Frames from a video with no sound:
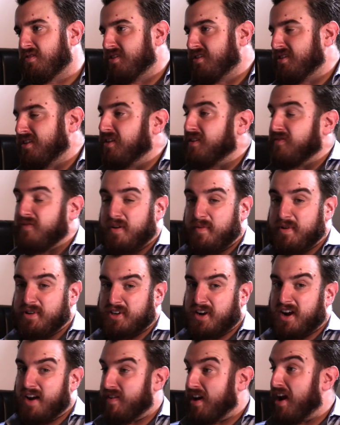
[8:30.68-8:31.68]
still a very
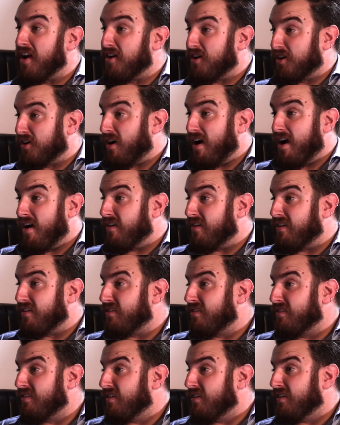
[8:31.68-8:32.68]
much kind of an
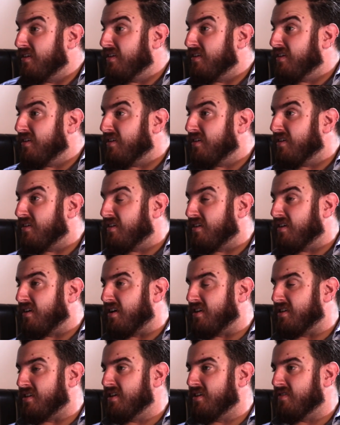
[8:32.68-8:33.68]
underground
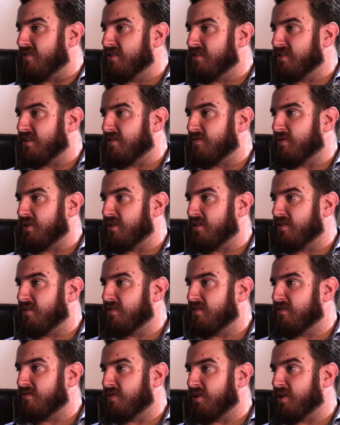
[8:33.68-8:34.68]
idea, isn't it? We don't
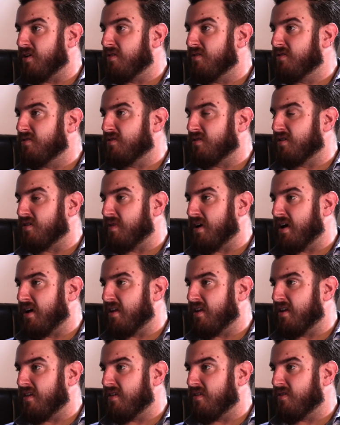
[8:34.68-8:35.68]
talk about
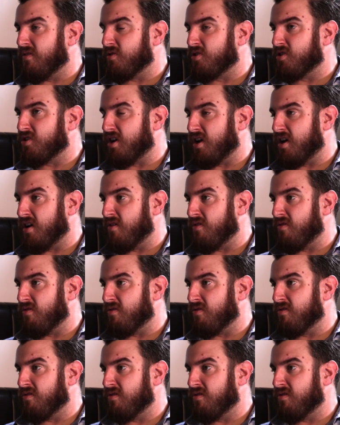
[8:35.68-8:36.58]
it or share or...